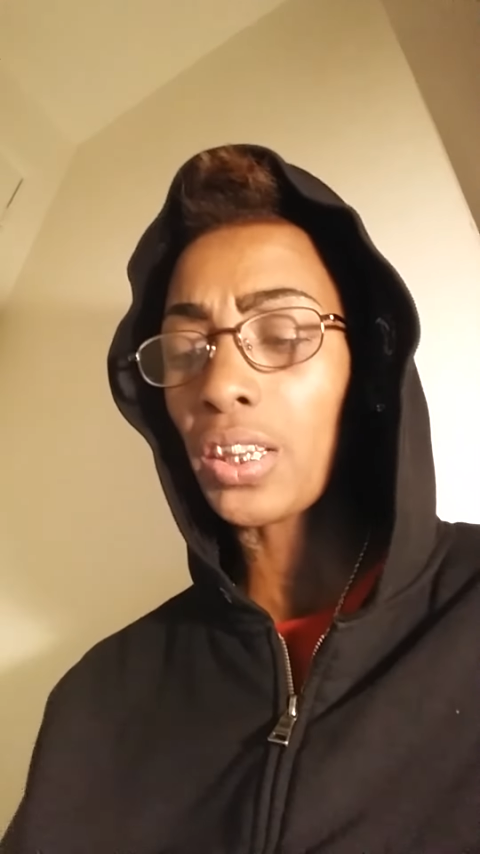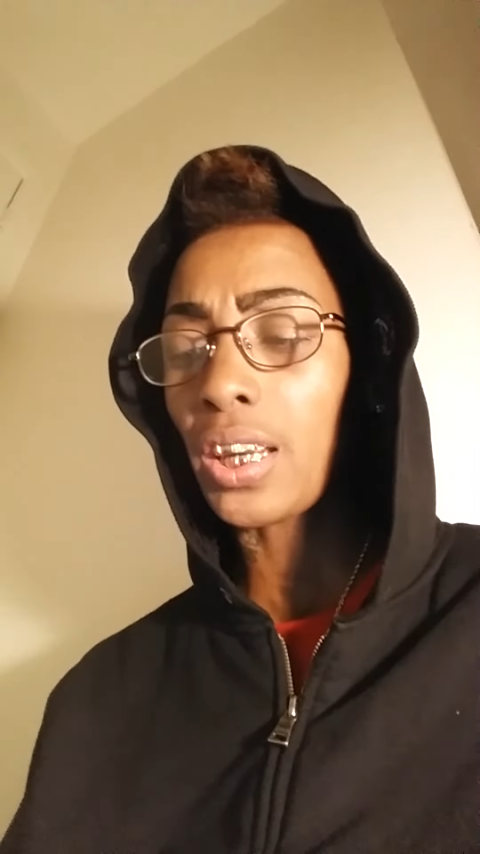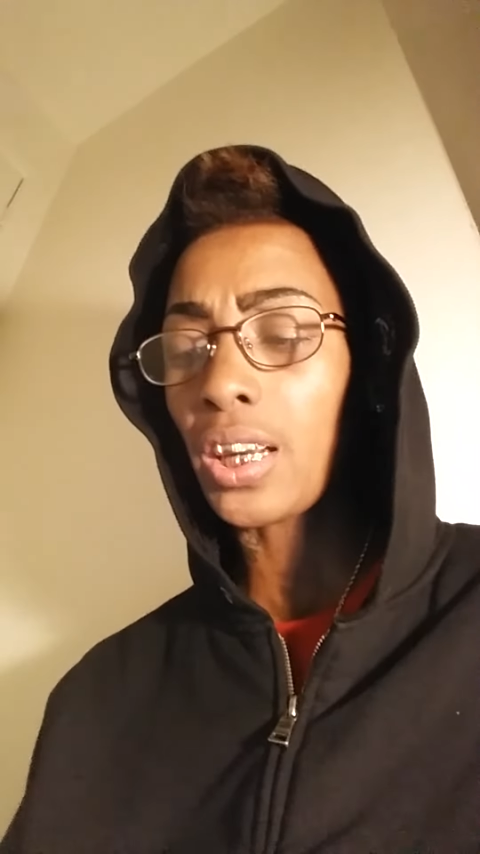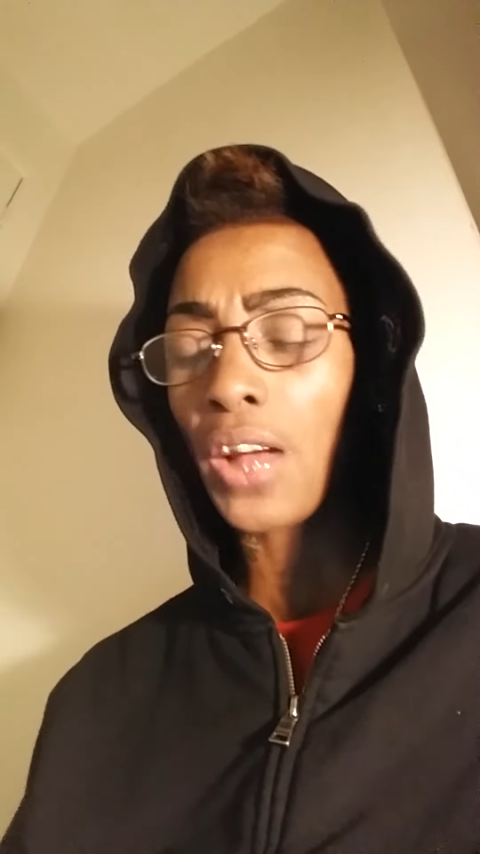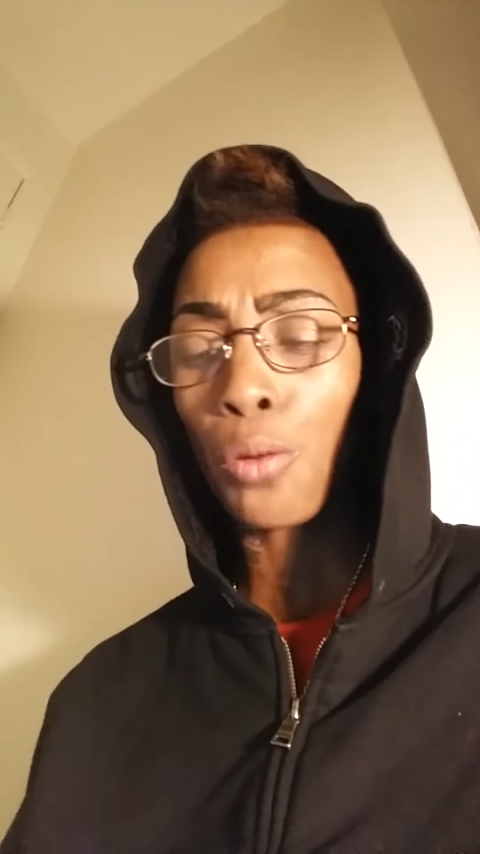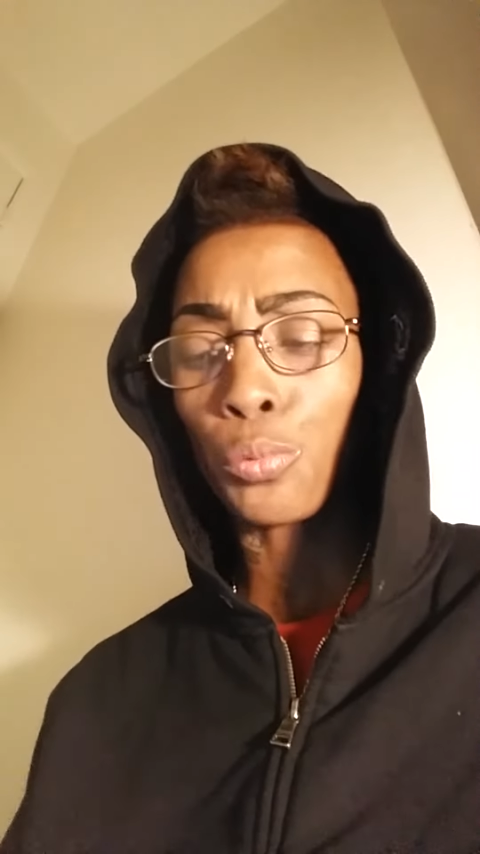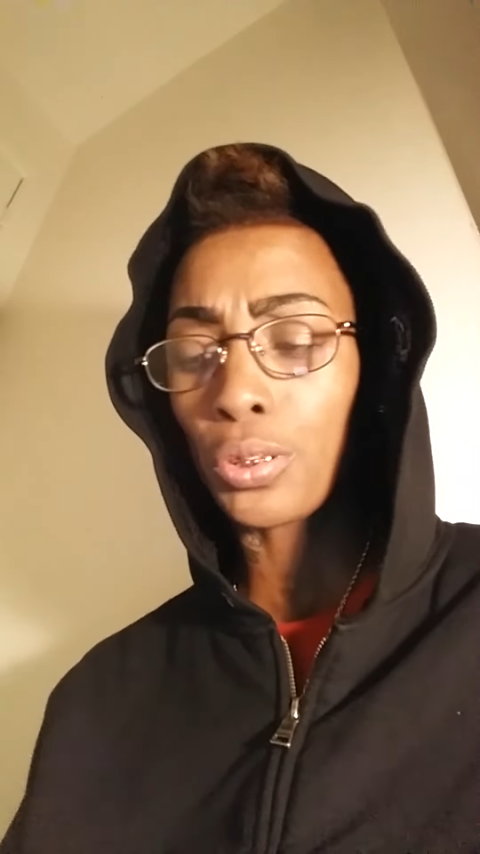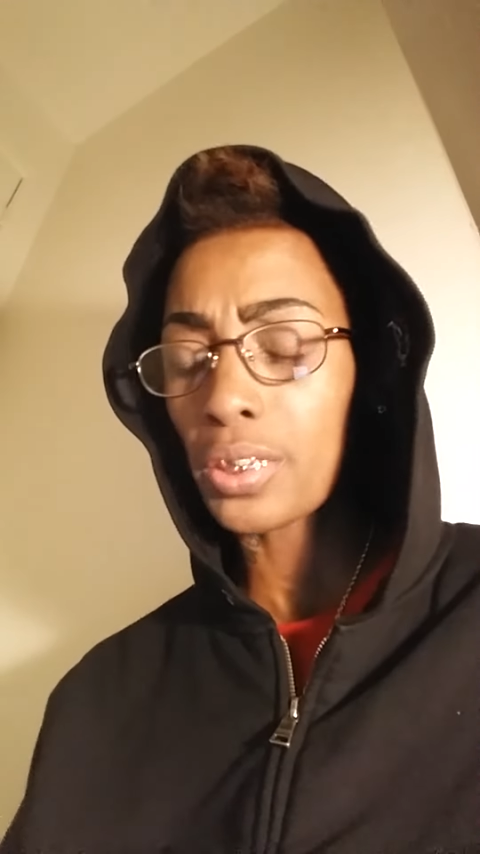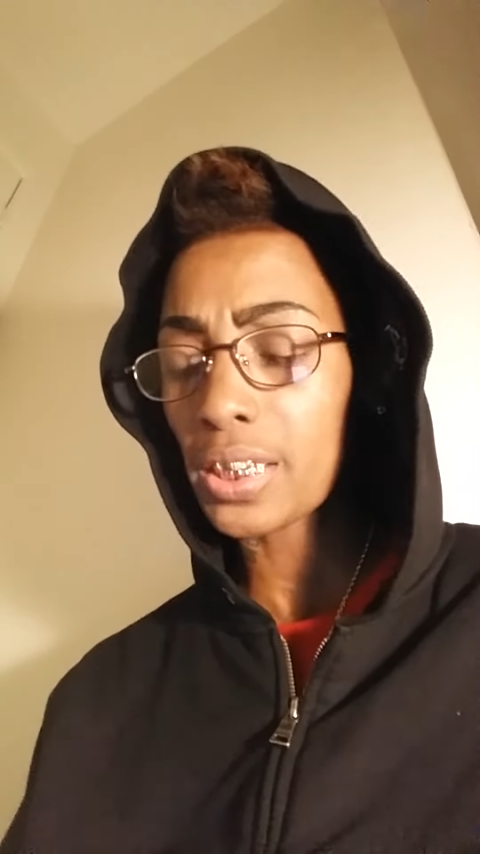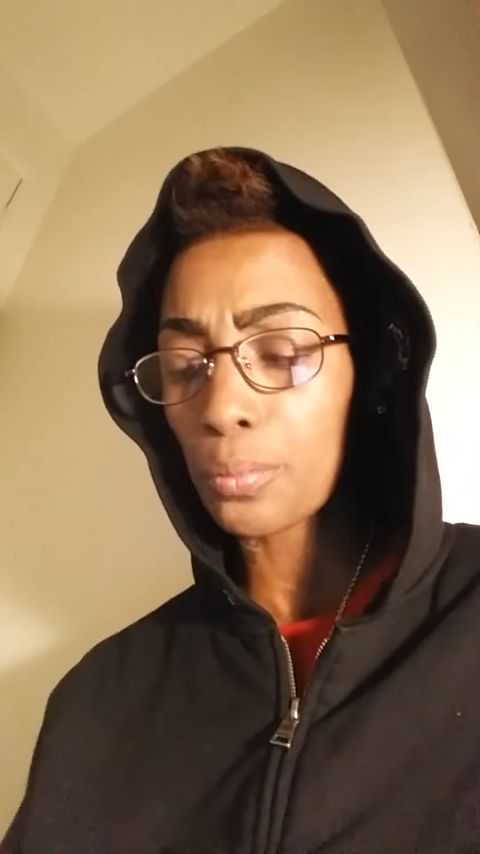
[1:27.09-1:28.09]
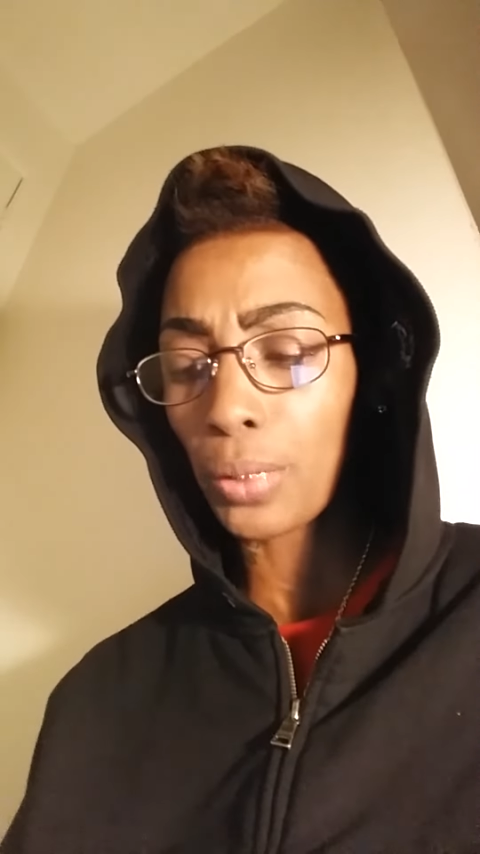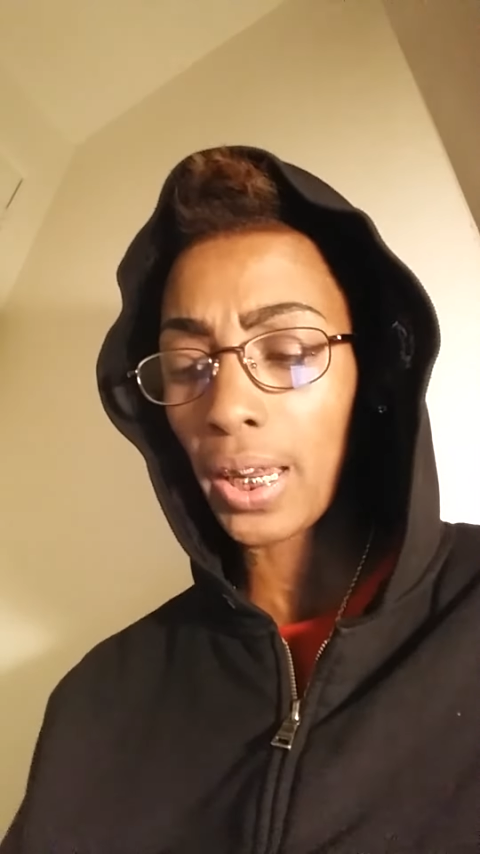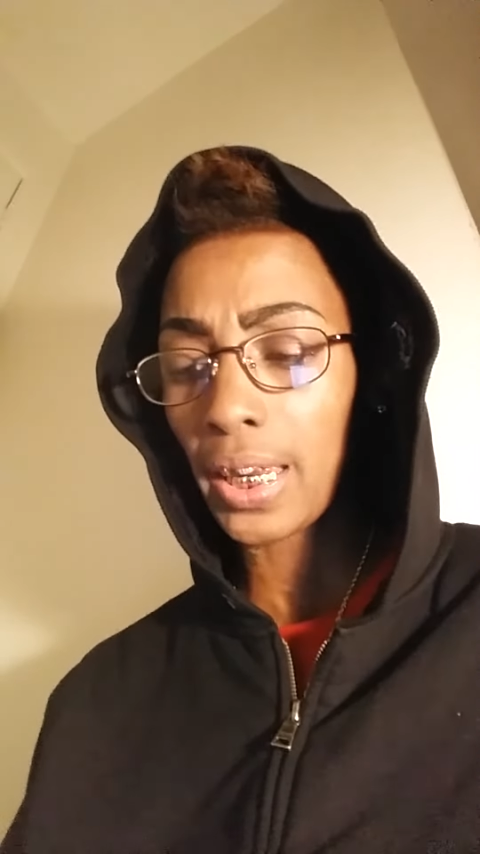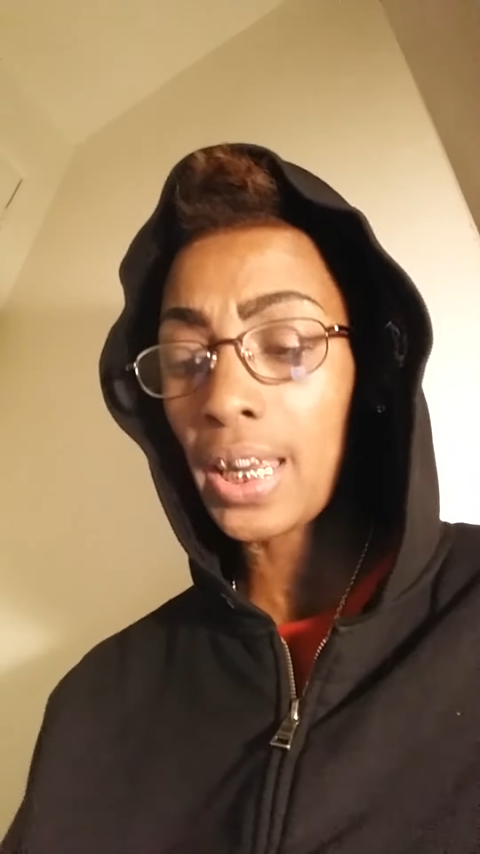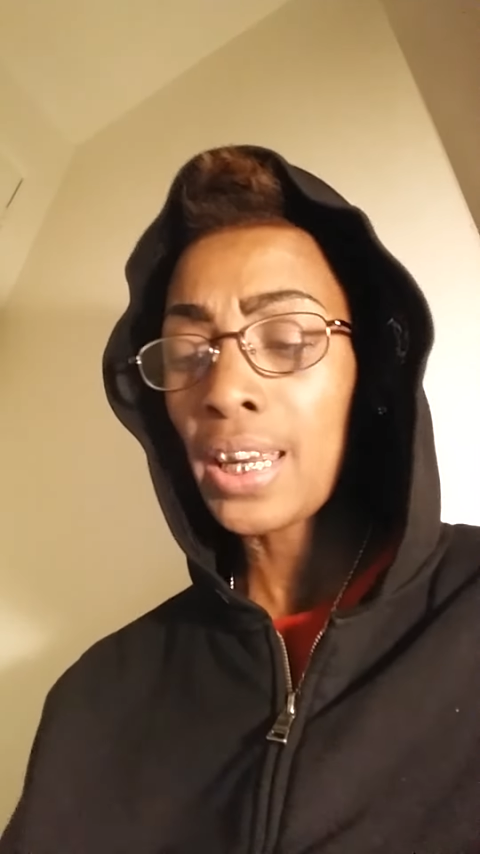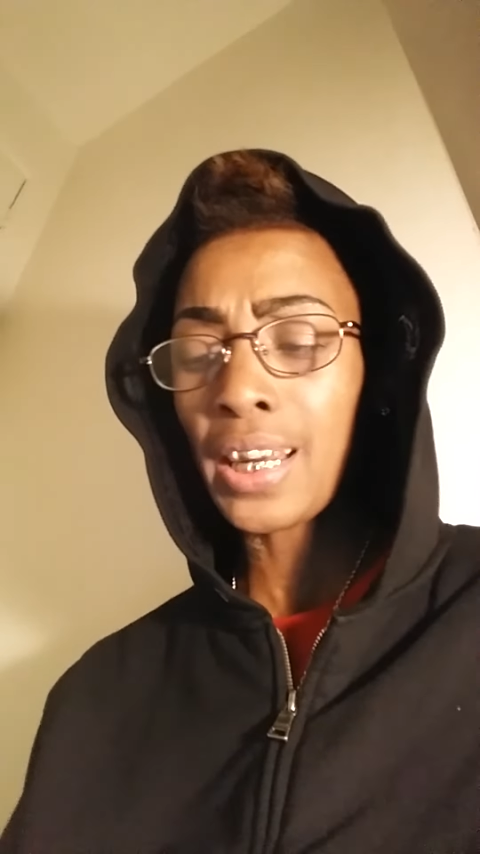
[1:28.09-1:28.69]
love I will display